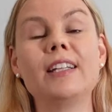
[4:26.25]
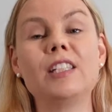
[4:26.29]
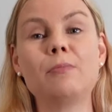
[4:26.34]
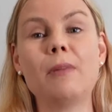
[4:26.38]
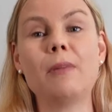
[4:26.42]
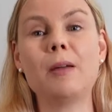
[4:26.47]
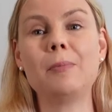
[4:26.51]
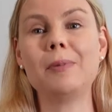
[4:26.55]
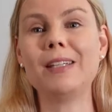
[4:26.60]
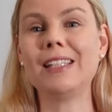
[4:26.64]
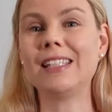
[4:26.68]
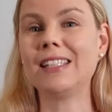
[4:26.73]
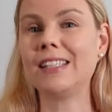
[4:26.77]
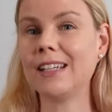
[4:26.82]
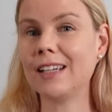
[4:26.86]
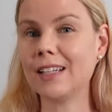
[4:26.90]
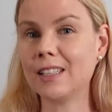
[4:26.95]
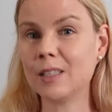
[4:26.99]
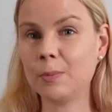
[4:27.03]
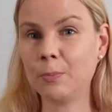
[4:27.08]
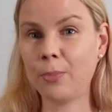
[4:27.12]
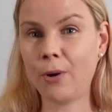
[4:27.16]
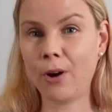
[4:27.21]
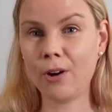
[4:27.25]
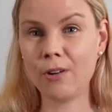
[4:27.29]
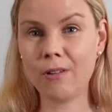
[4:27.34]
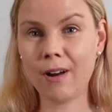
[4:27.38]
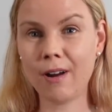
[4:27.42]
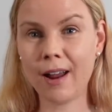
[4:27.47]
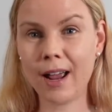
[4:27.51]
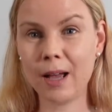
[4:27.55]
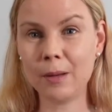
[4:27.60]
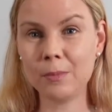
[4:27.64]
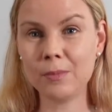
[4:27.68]
to maybe 6
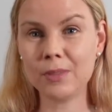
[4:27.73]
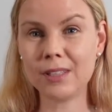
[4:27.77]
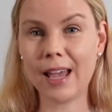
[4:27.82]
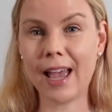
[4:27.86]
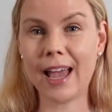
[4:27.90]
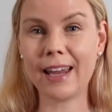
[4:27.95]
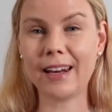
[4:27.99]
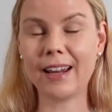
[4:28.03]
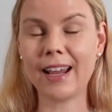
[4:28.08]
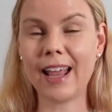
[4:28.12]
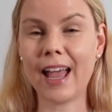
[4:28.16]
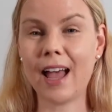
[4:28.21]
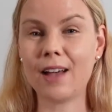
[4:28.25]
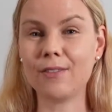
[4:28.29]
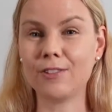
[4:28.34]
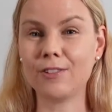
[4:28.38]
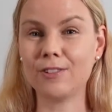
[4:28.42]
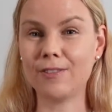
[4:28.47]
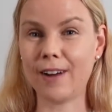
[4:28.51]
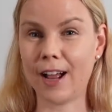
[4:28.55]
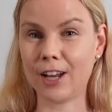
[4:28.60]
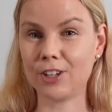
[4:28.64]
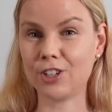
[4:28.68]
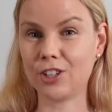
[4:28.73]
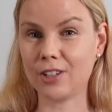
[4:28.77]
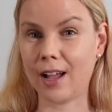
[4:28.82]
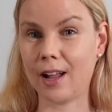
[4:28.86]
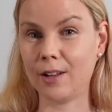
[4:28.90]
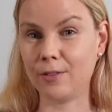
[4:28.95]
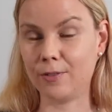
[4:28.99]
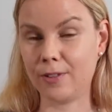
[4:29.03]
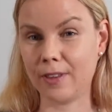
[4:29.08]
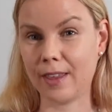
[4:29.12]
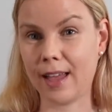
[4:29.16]
programs, and I have a
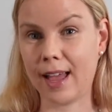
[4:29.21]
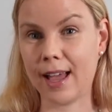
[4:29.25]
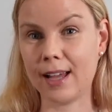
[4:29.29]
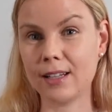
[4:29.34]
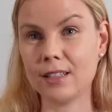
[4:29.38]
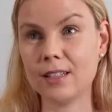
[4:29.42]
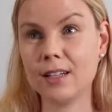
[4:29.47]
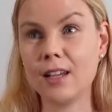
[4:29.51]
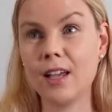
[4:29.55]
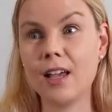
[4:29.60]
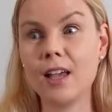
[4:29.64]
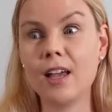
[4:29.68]
rationale for that.